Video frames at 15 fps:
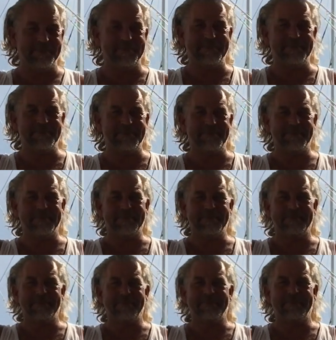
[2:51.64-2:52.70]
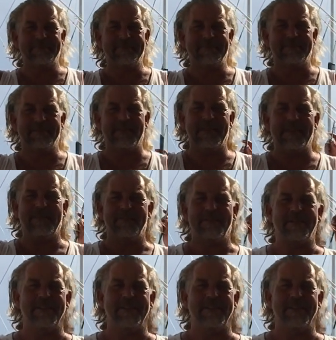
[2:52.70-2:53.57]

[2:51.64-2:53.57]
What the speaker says: Nothing is said.